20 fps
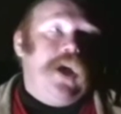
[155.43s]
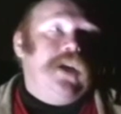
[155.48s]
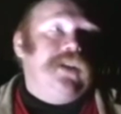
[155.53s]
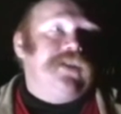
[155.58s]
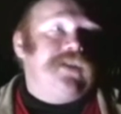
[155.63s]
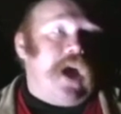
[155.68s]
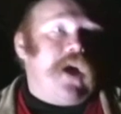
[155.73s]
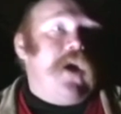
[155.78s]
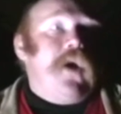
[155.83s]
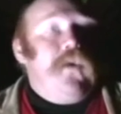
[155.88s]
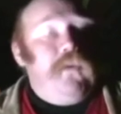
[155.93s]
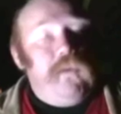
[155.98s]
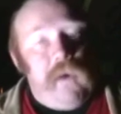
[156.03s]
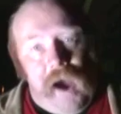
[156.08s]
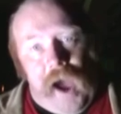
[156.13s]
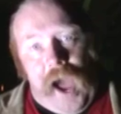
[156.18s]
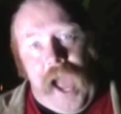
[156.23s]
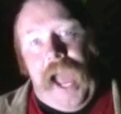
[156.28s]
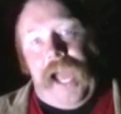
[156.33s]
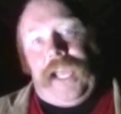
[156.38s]
So
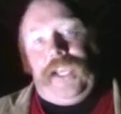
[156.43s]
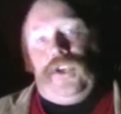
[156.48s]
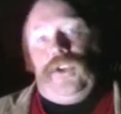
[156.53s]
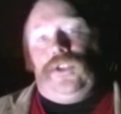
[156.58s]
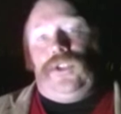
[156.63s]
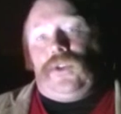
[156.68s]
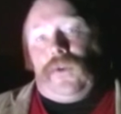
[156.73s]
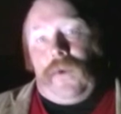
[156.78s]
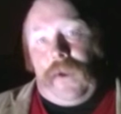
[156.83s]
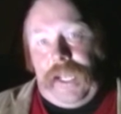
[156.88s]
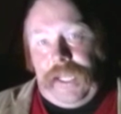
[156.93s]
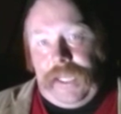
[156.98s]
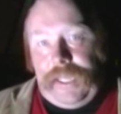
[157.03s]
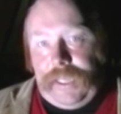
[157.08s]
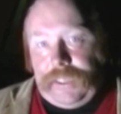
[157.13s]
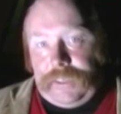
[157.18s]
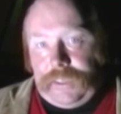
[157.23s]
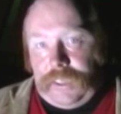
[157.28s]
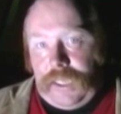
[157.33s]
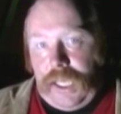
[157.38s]
why are you doing
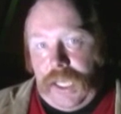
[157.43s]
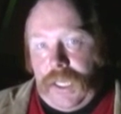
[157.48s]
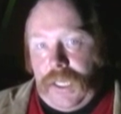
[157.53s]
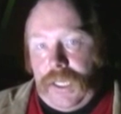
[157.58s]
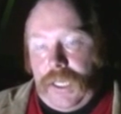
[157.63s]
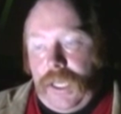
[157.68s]
this?